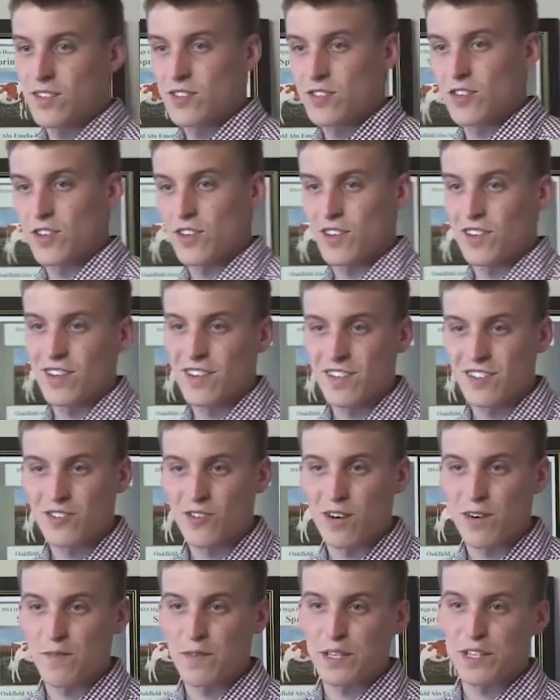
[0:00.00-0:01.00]

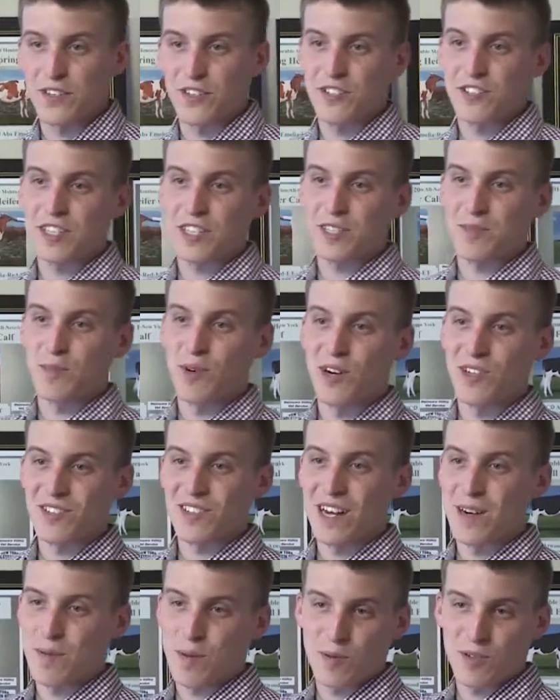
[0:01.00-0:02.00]
So I figure it's 6
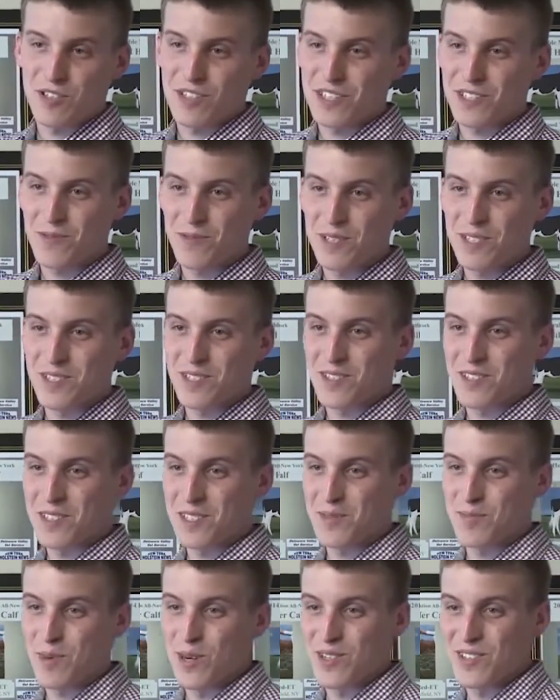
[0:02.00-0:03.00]
months. I remember 6 weeks and
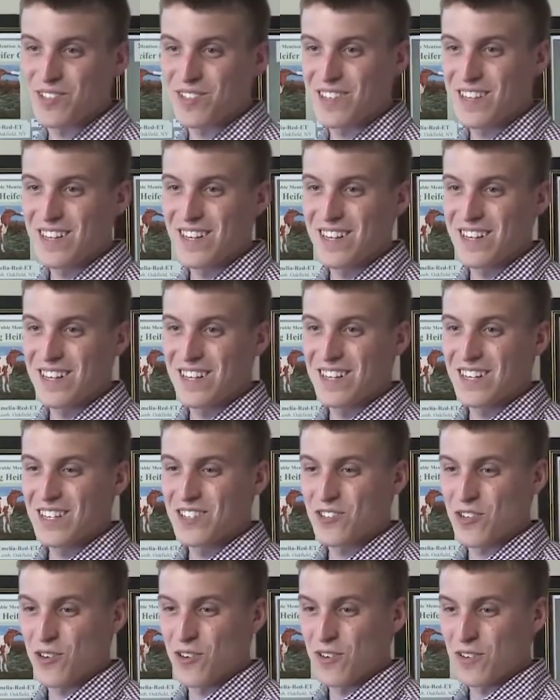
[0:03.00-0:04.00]
6 months.
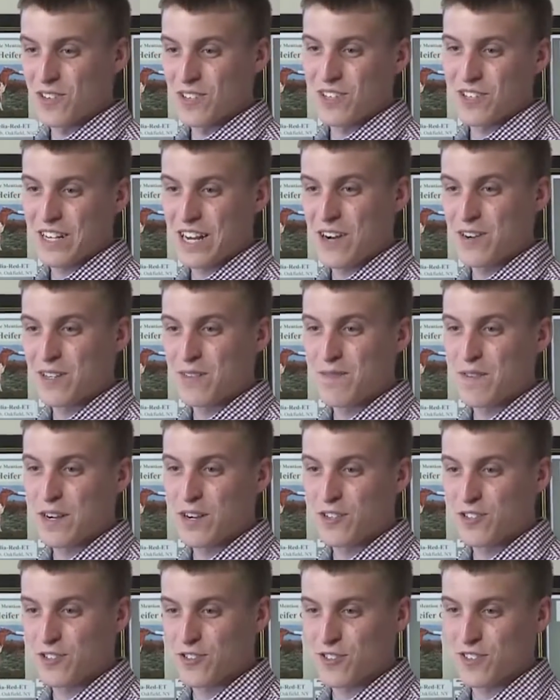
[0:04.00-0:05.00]
So your county
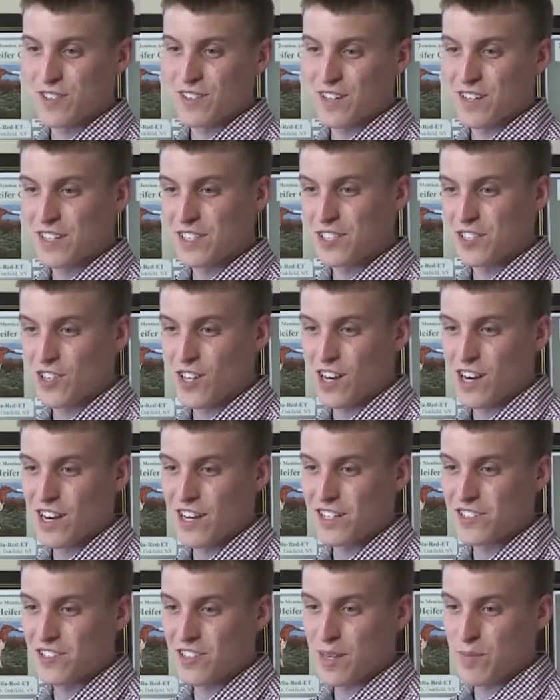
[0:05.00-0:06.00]
fairs are in like
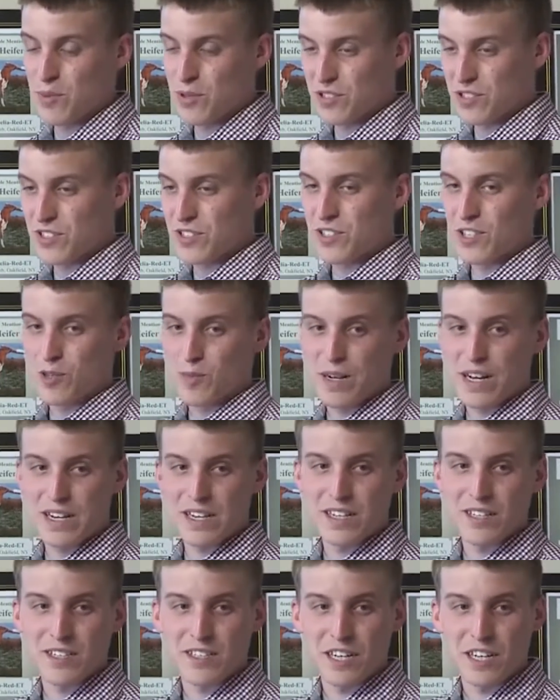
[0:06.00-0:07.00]
July, so that puts us clear
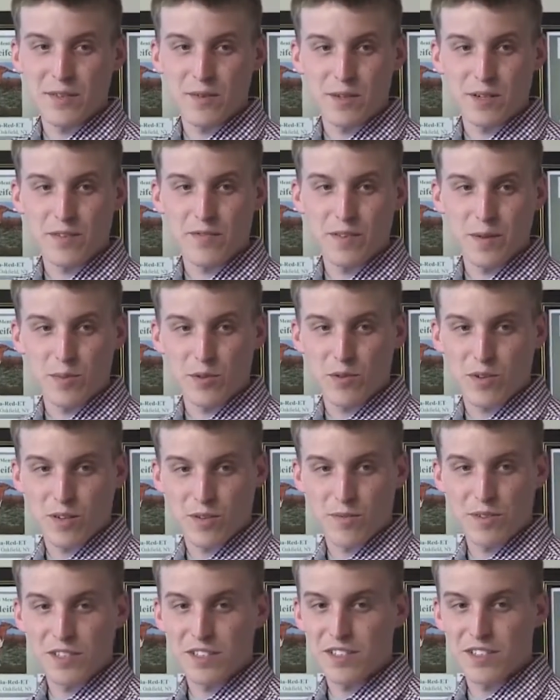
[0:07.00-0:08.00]
back in January or
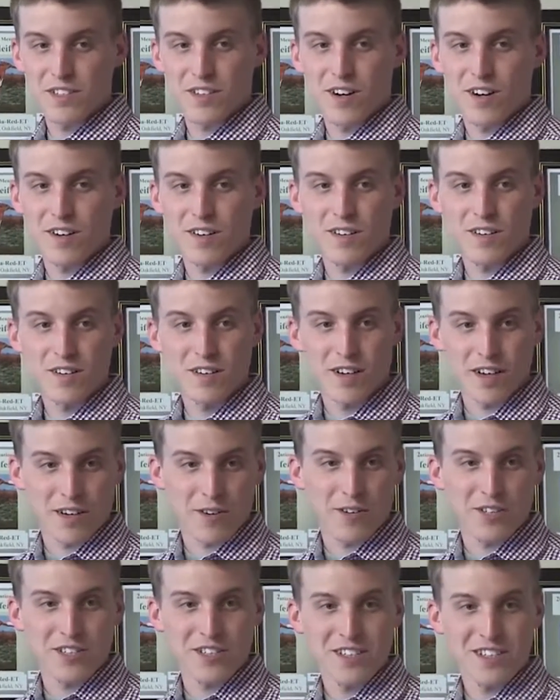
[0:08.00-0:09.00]
February. We need to start. Yeah,
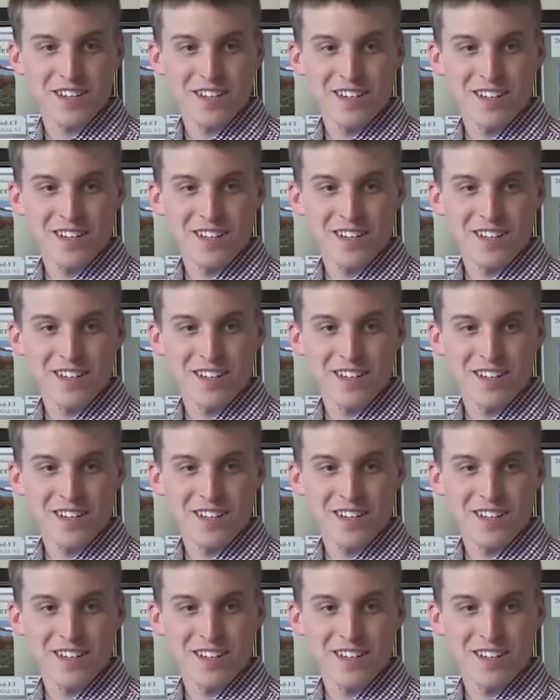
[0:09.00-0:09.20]
question?